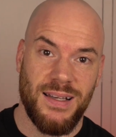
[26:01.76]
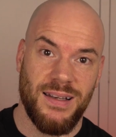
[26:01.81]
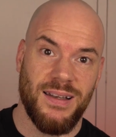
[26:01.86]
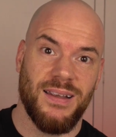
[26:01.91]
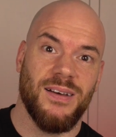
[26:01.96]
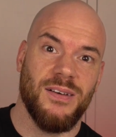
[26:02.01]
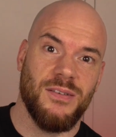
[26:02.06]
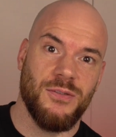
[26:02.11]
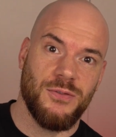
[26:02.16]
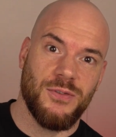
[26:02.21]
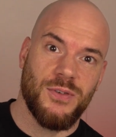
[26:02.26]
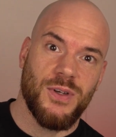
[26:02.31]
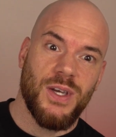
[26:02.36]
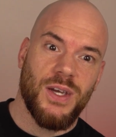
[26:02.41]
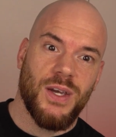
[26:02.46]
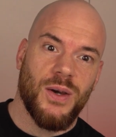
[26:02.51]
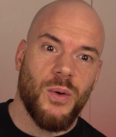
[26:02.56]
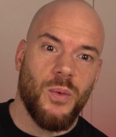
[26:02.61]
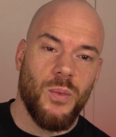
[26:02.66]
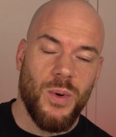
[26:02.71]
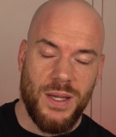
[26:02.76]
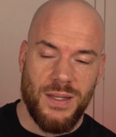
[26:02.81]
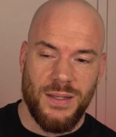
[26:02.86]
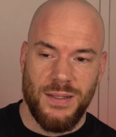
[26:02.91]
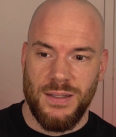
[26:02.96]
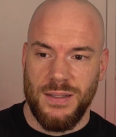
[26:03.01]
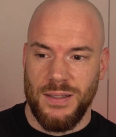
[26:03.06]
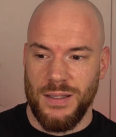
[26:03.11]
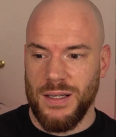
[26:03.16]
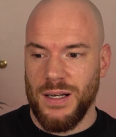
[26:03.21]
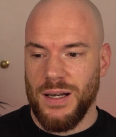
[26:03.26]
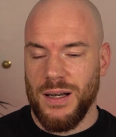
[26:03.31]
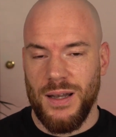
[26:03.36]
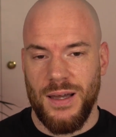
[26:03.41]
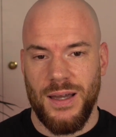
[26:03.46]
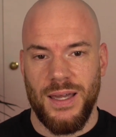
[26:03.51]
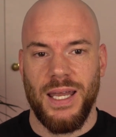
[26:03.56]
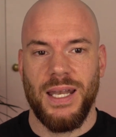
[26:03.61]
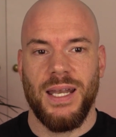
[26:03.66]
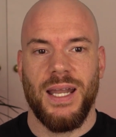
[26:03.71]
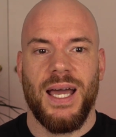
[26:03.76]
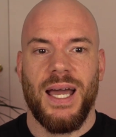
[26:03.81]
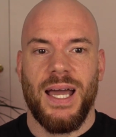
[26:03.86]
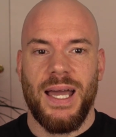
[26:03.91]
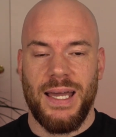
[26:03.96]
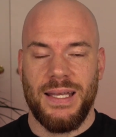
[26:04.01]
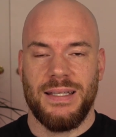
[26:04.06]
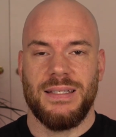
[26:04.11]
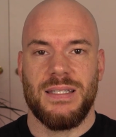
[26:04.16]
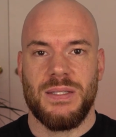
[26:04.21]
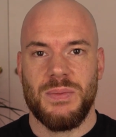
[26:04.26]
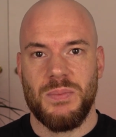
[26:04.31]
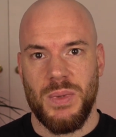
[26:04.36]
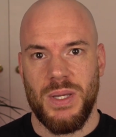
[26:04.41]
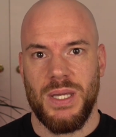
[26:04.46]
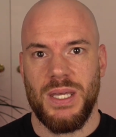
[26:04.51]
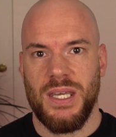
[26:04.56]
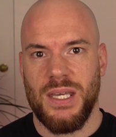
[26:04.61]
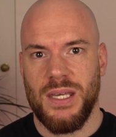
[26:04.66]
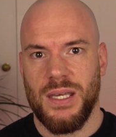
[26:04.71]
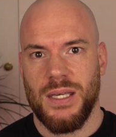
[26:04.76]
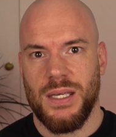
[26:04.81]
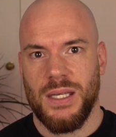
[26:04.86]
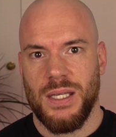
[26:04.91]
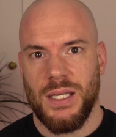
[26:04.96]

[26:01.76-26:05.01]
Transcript: love when the client hands me